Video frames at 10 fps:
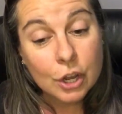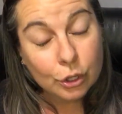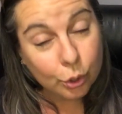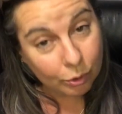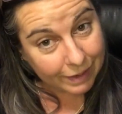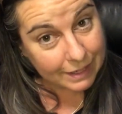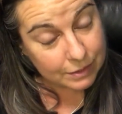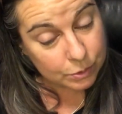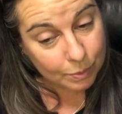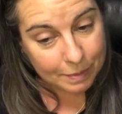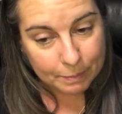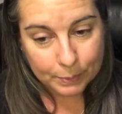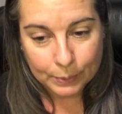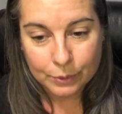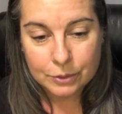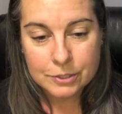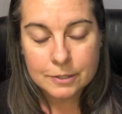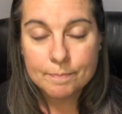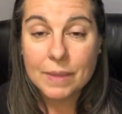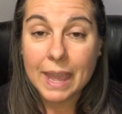chlorine in swimming pools,
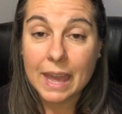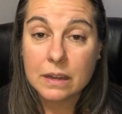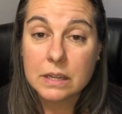and